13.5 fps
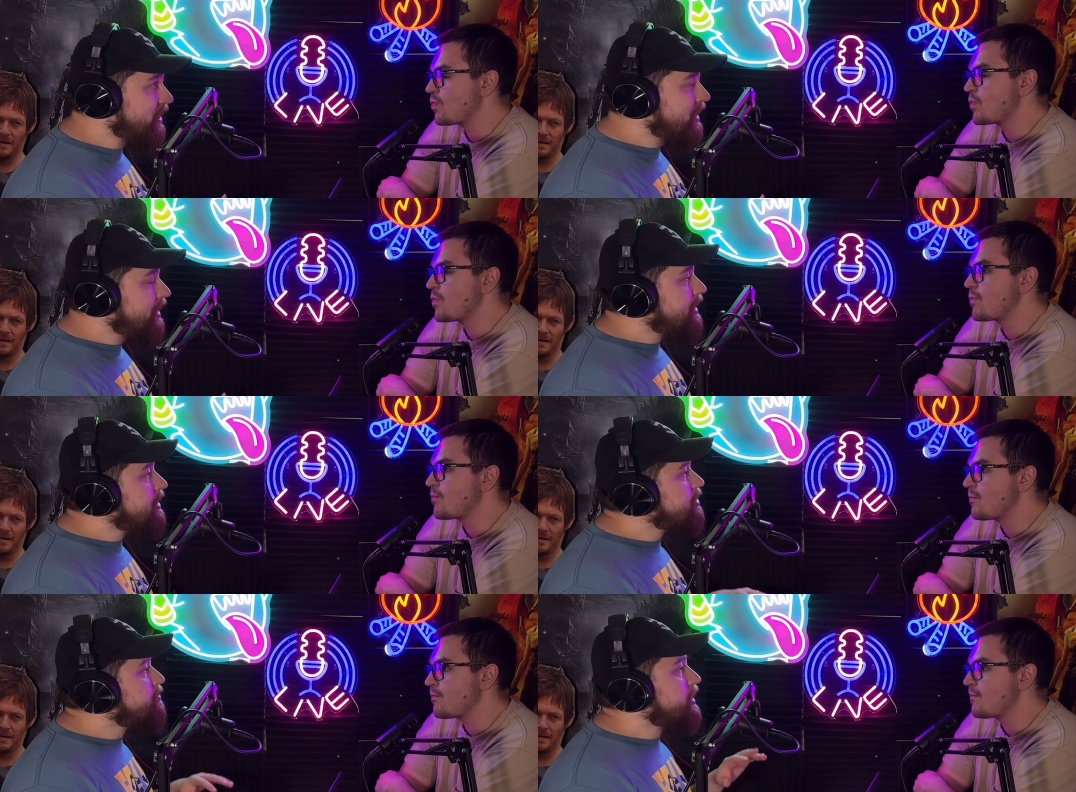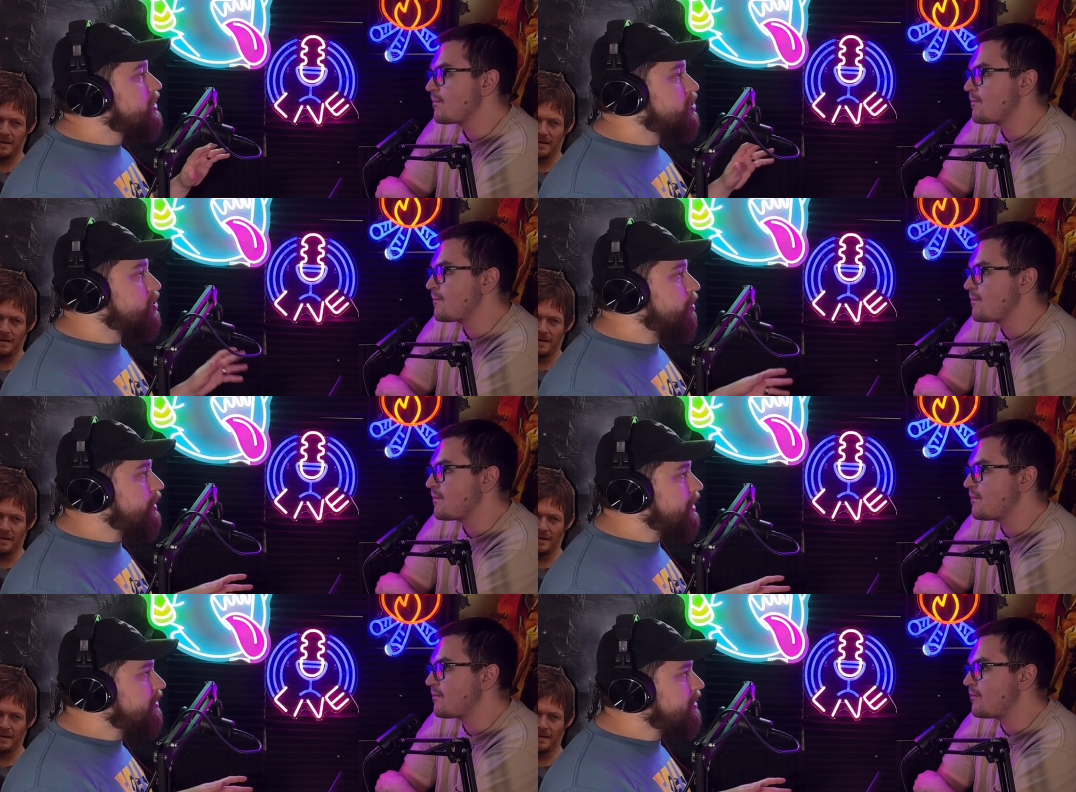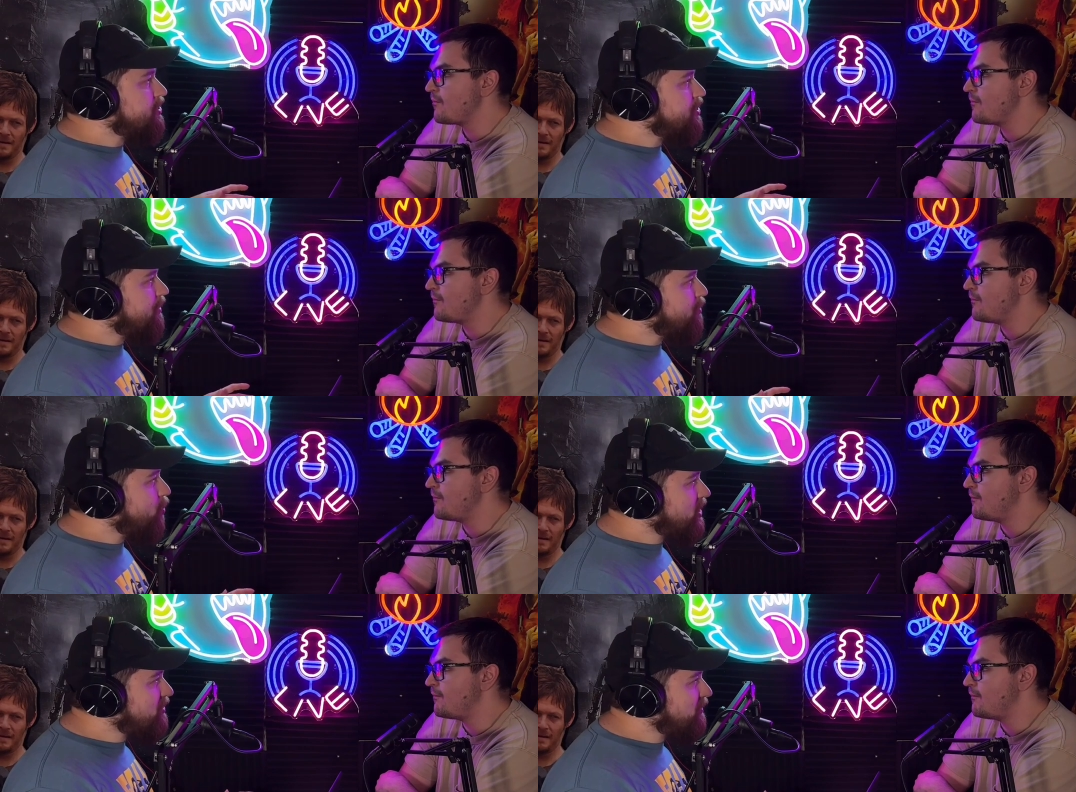Speaker 1: He's been in so many things. Do you ever
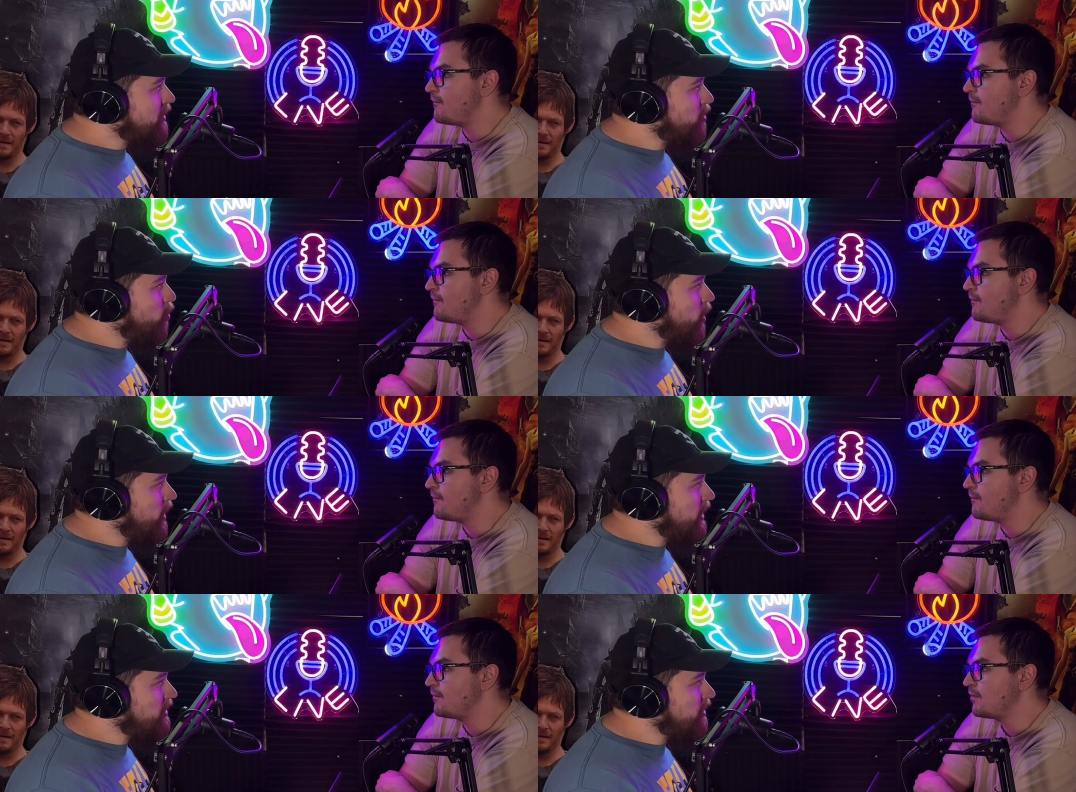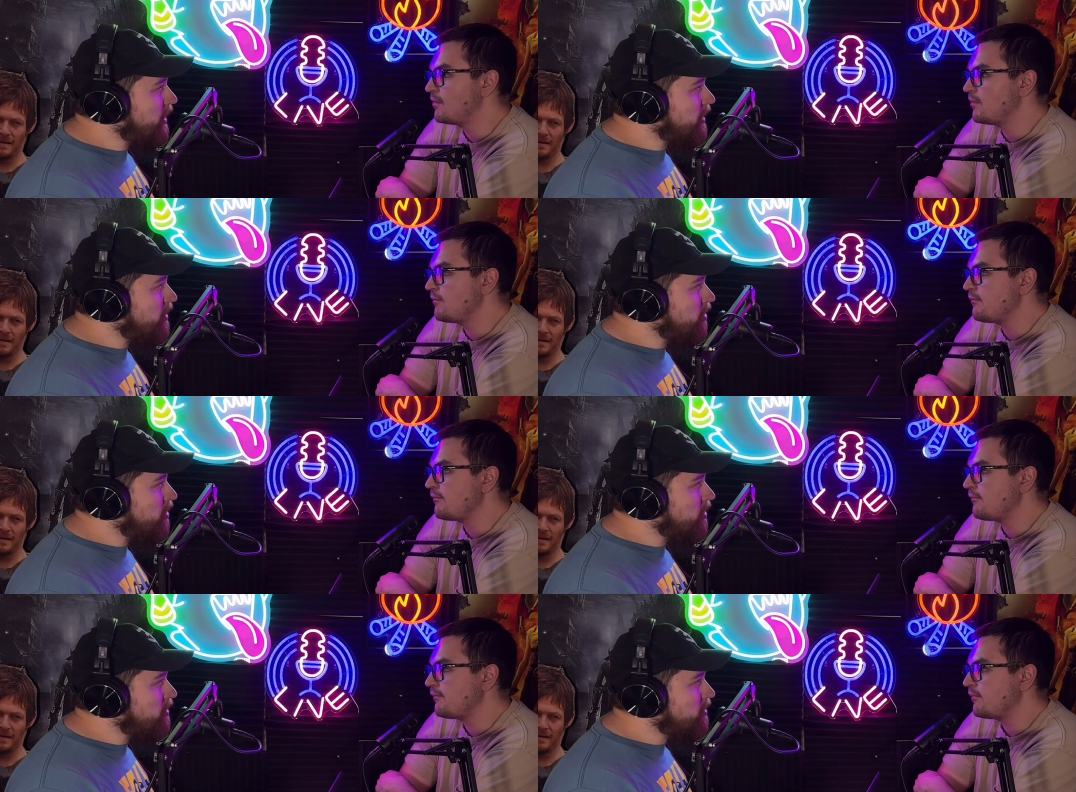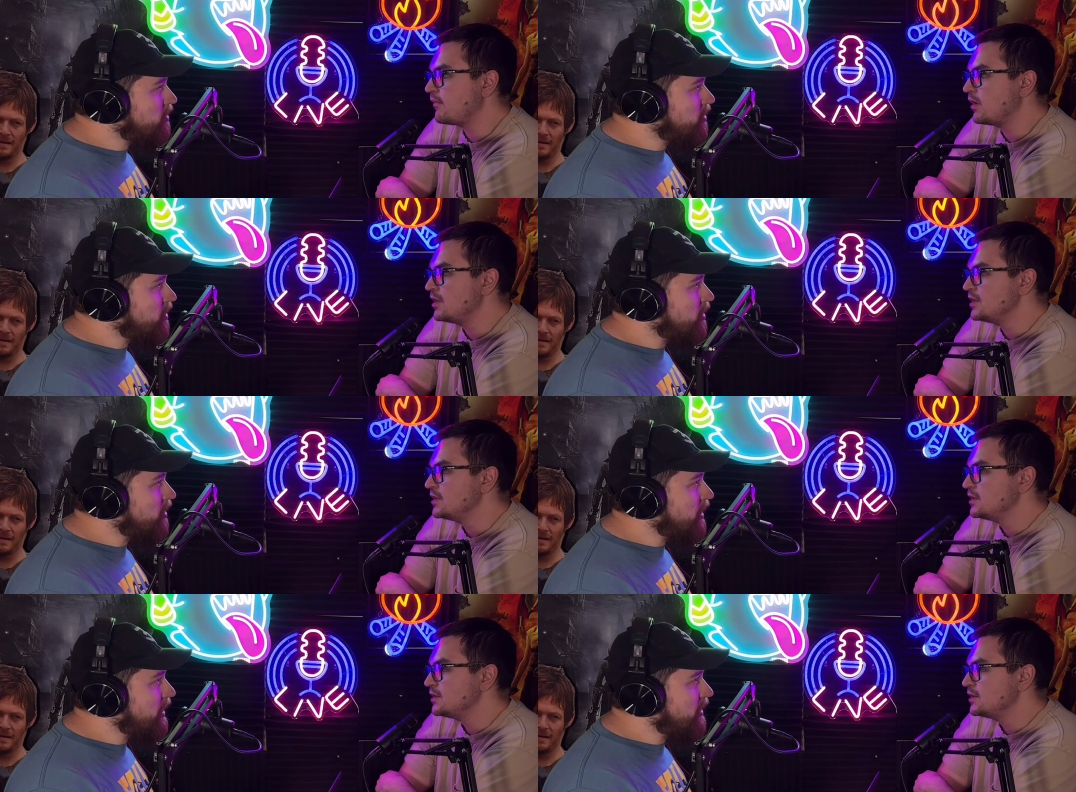watch Fear of the Walking Dead at all or
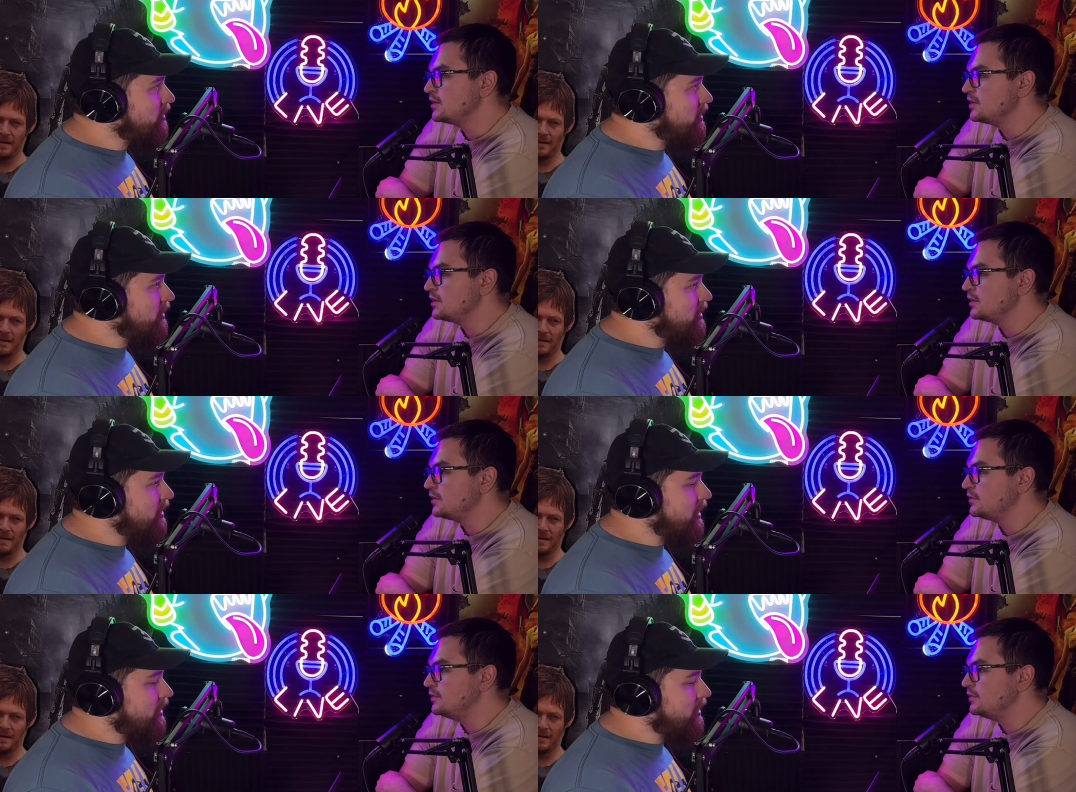anything like that?